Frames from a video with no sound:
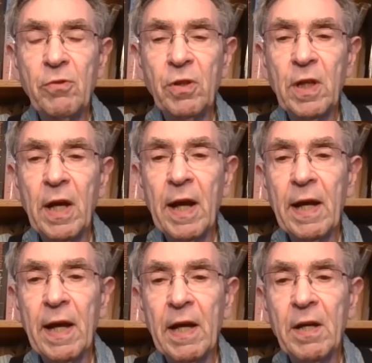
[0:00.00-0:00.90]
at the
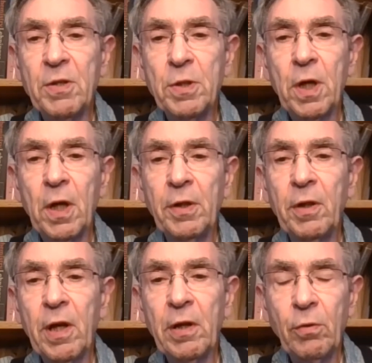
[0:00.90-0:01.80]
NIH under
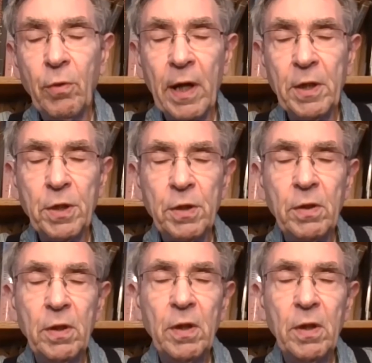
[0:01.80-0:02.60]
their direction